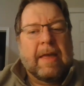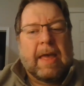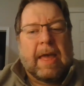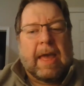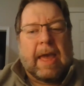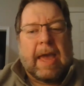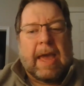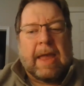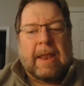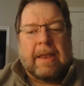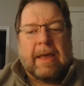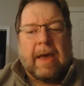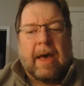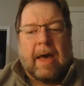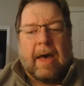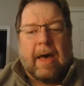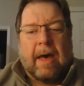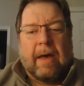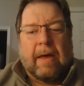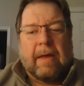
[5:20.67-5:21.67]
and
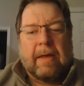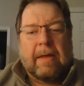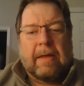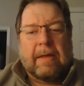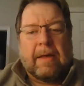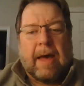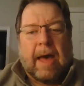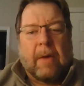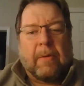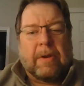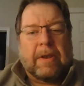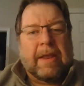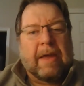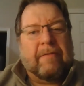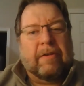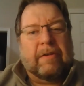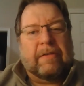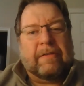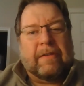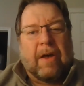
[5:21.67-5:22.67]
I would
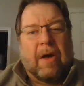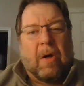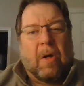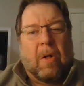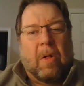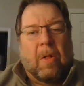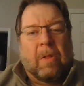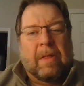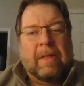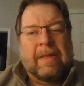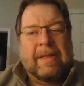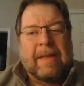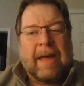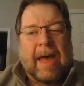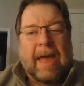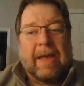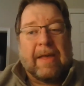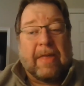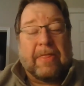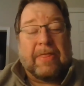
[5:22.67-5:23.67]
never sell.
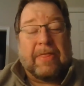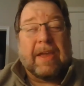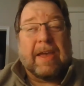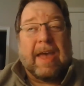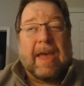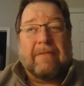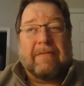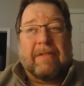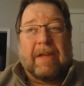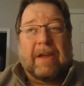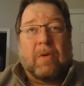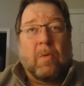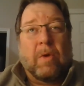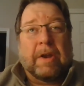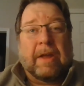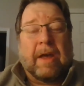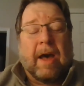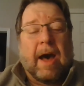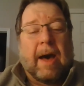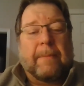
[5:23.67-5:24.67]
I think I have like
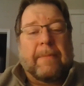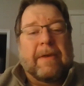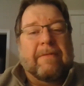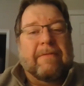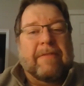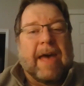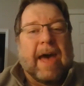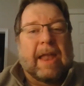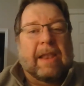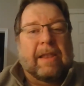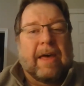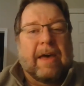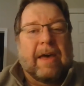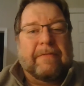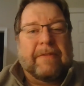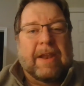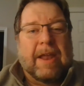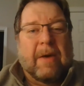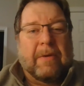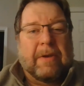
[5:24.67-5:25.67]
one copy of that
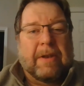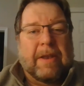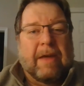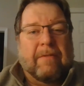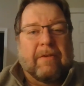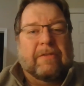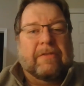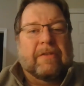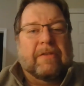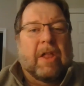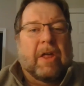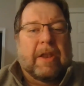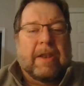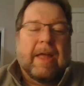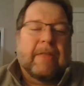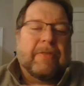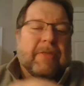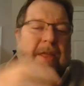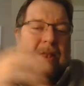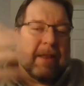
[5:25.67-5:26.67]
left, and I would never sell it.
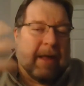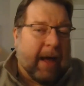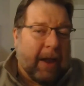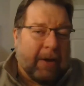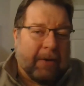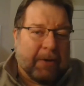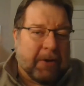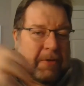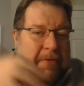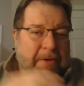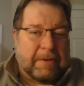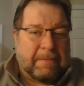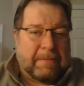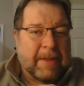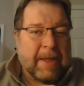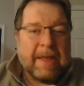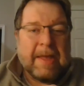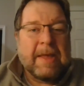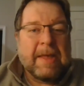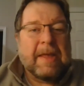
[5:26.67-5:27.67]
Not that I don't know that
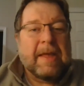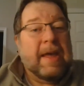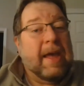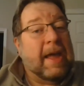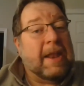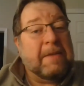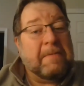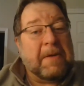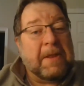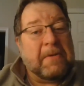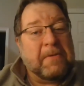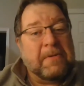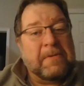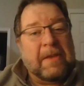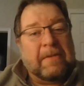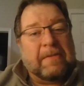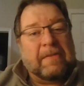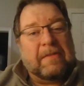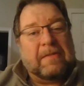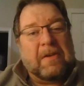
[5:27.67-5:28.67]
anybody would
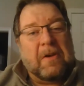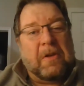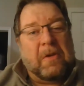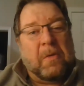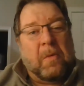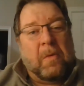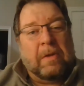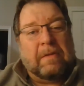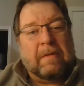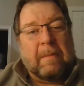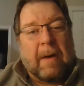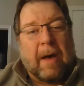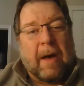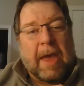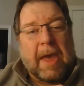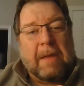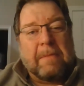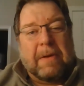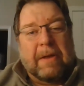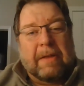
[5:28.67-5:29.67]
necessarily want to
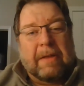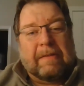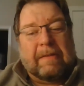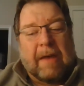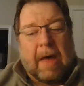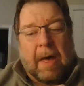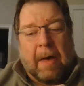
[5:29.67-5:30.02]
buy it, but